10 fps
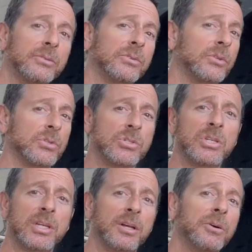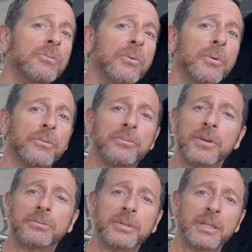It's a GL
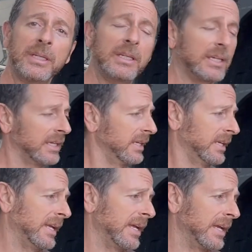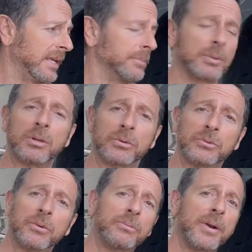450 and it belongs to
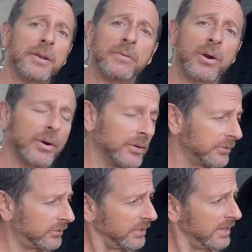a friend of ours,